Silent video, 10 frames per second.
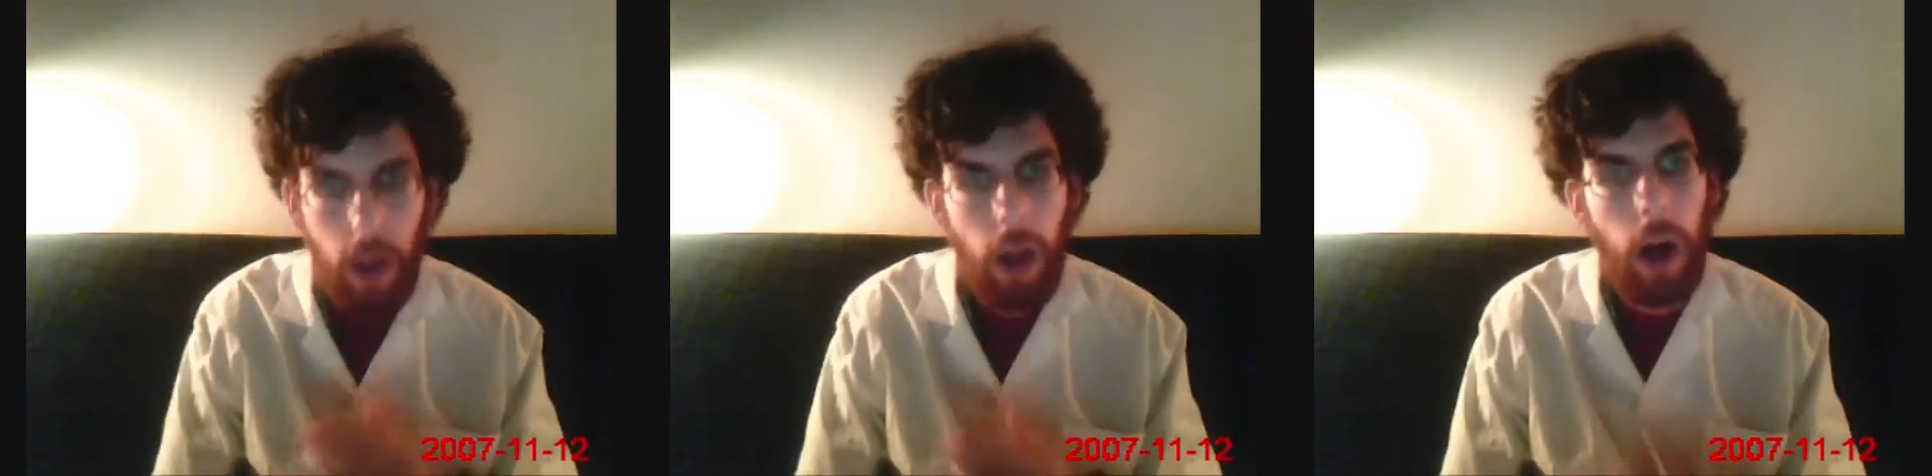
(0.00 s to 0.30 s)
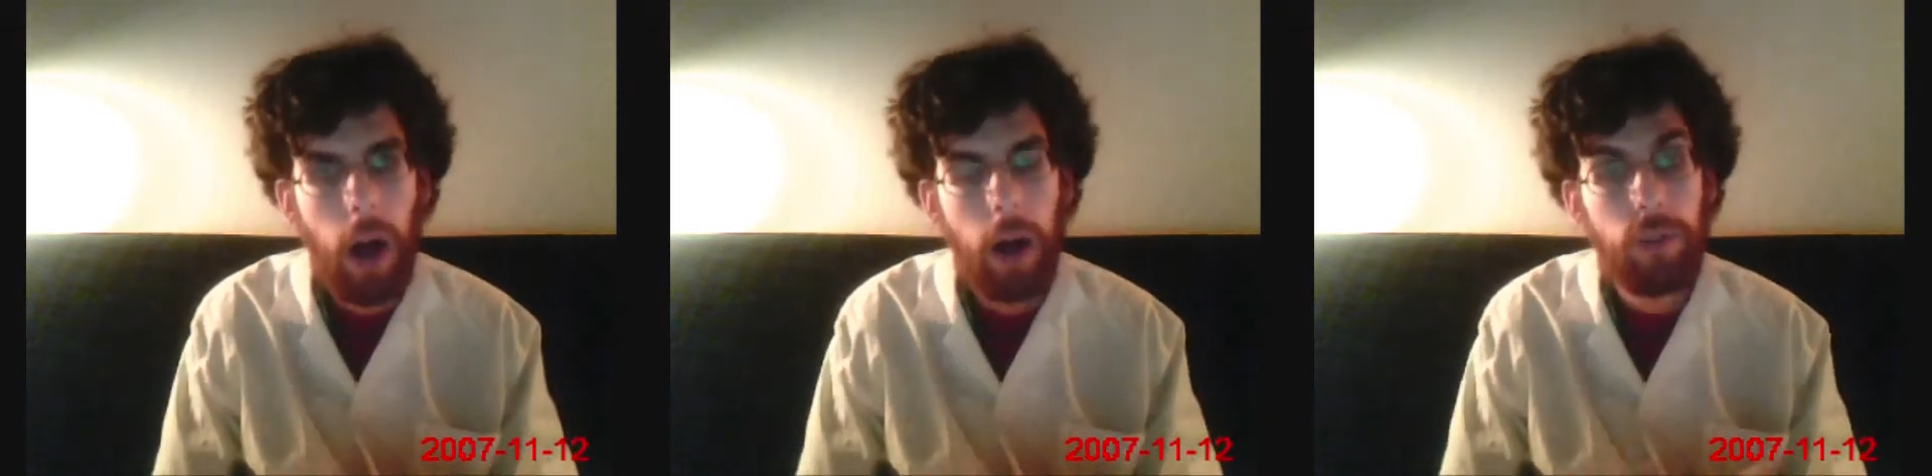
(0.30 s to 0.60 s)

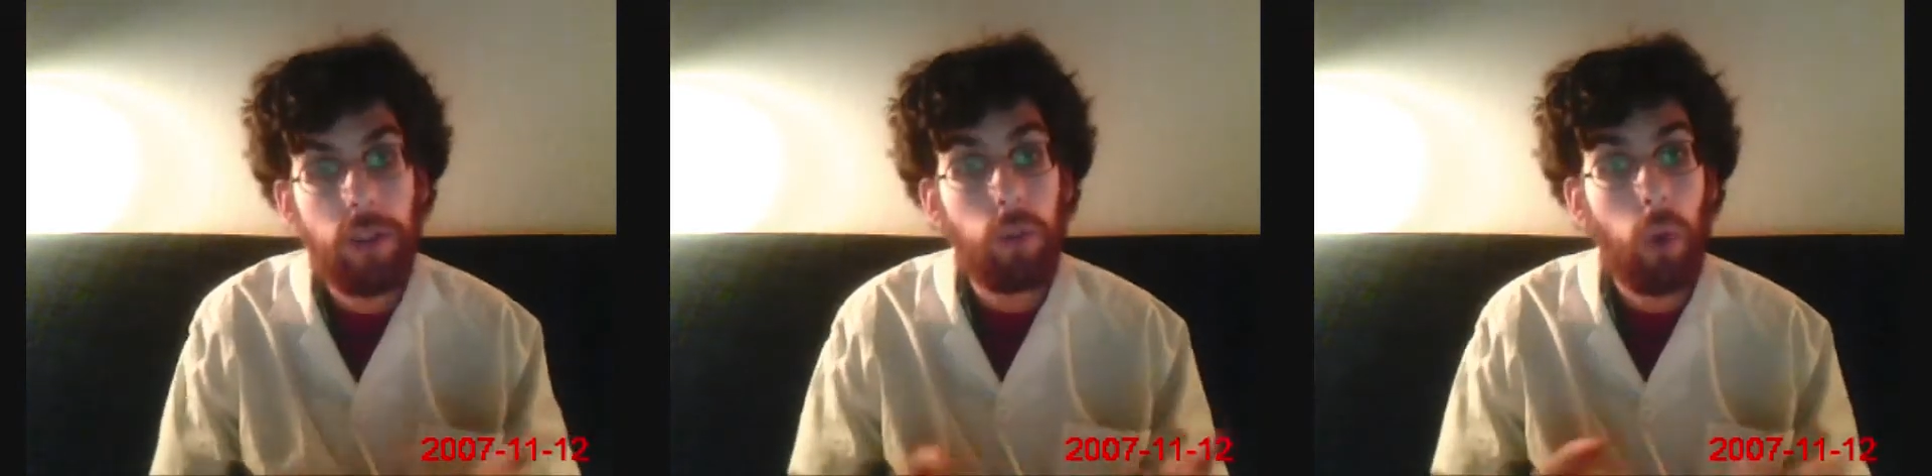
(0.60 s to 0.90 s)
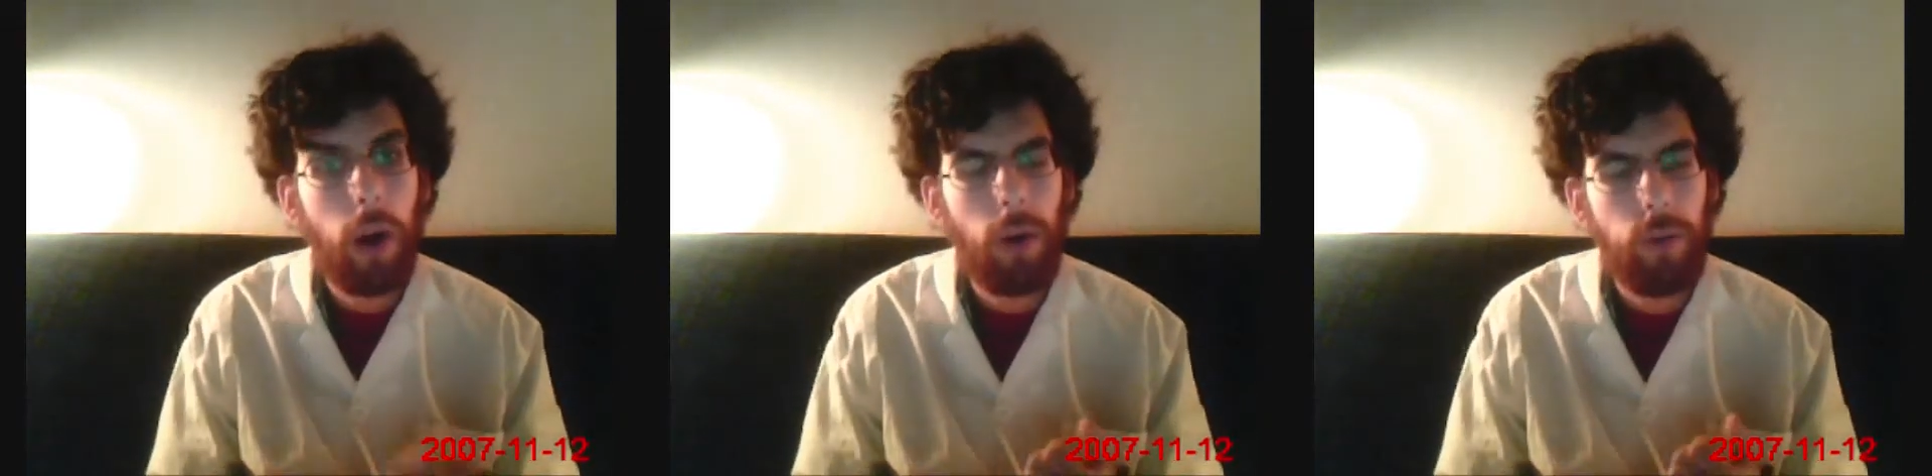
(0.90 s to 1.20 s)
um, since wa
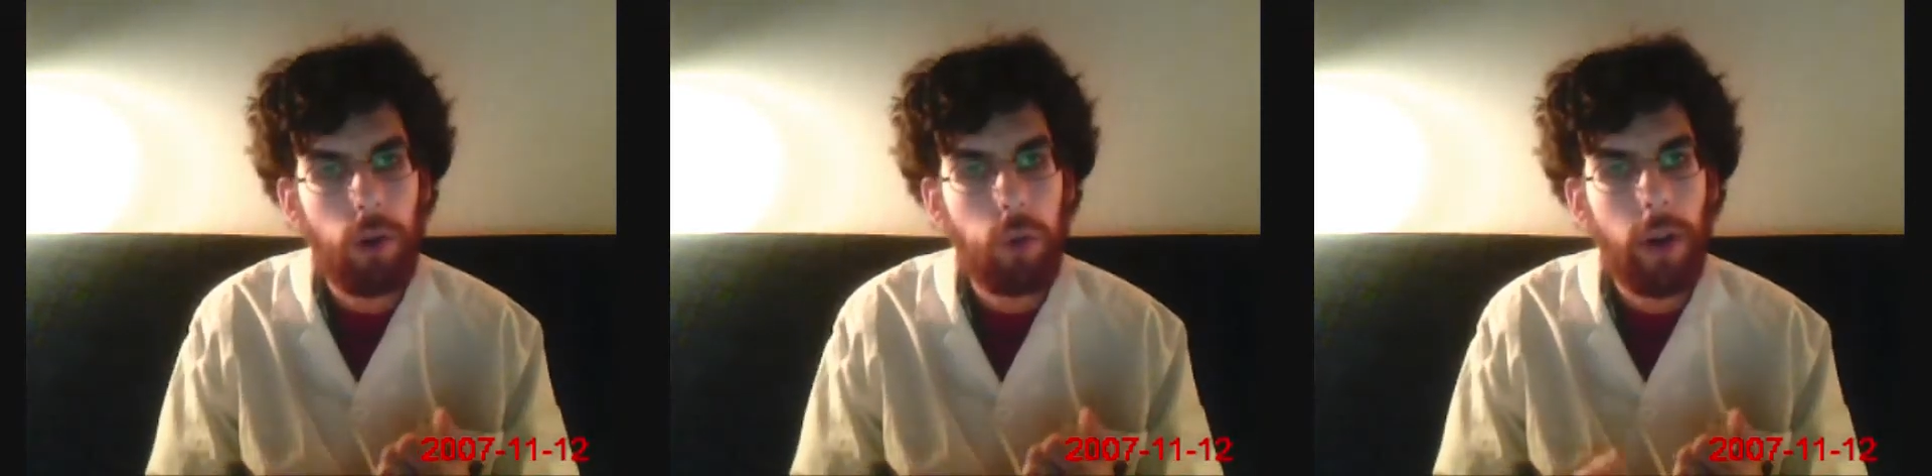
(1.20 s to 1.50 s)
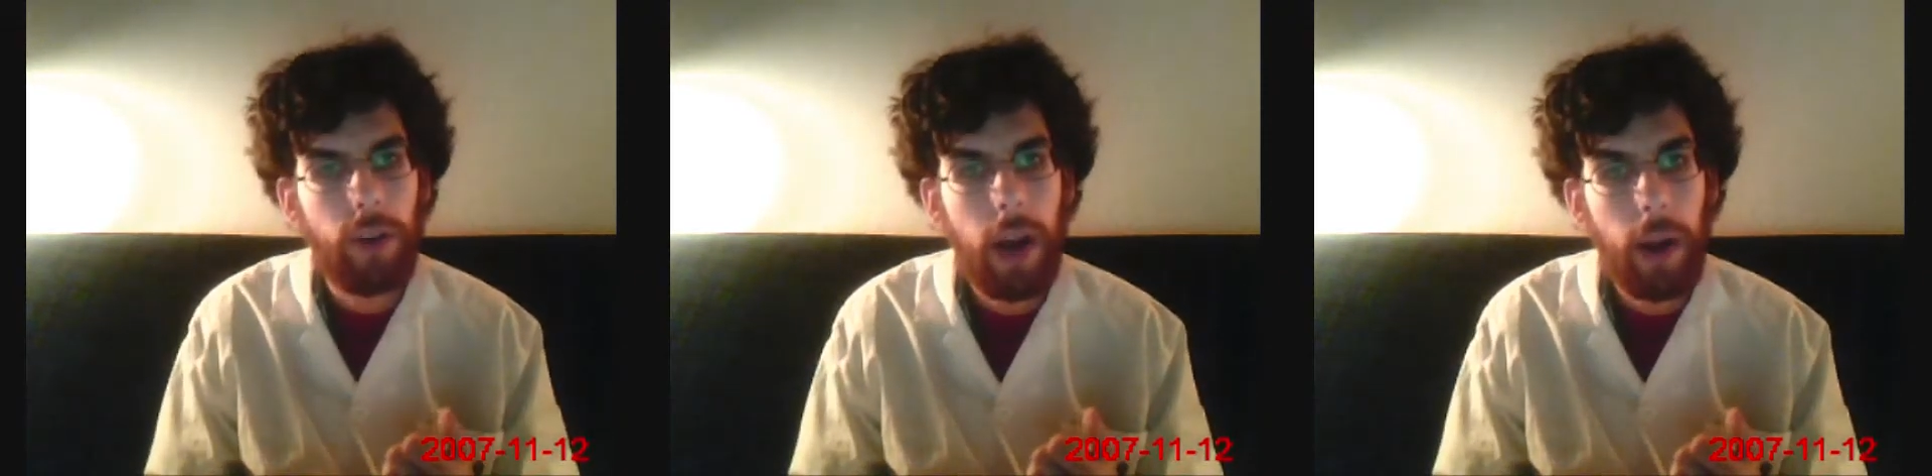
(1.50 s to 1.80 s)
fresh water
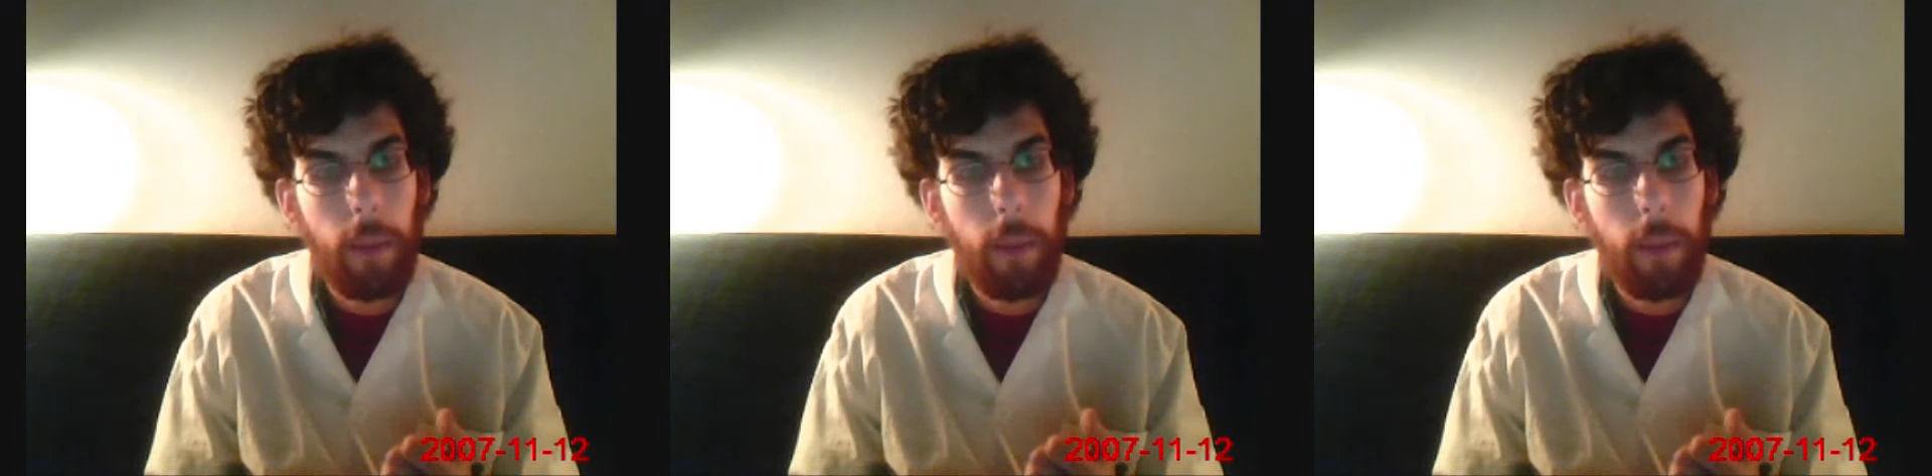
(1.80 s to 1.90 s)
has a higher